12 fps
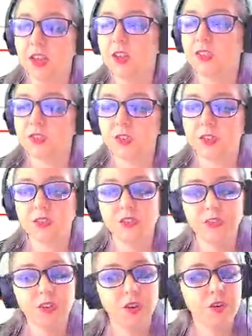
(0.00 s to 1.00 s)
So there's
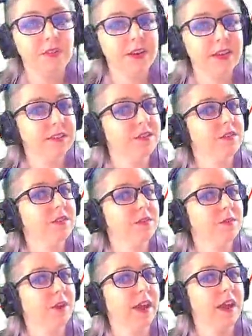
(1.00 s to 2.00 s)
no reason
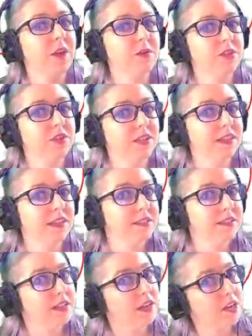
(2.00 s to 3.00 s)
why anyone should get
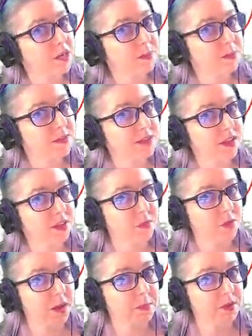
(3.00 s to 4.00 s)
less than 100%
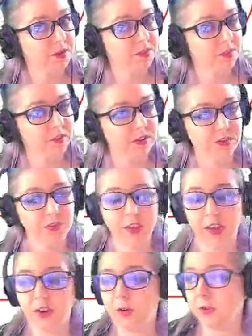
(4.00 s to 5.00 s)
when I put in the grades for
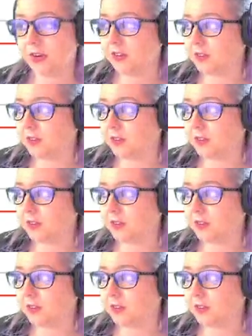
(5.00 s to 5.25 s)
that homework.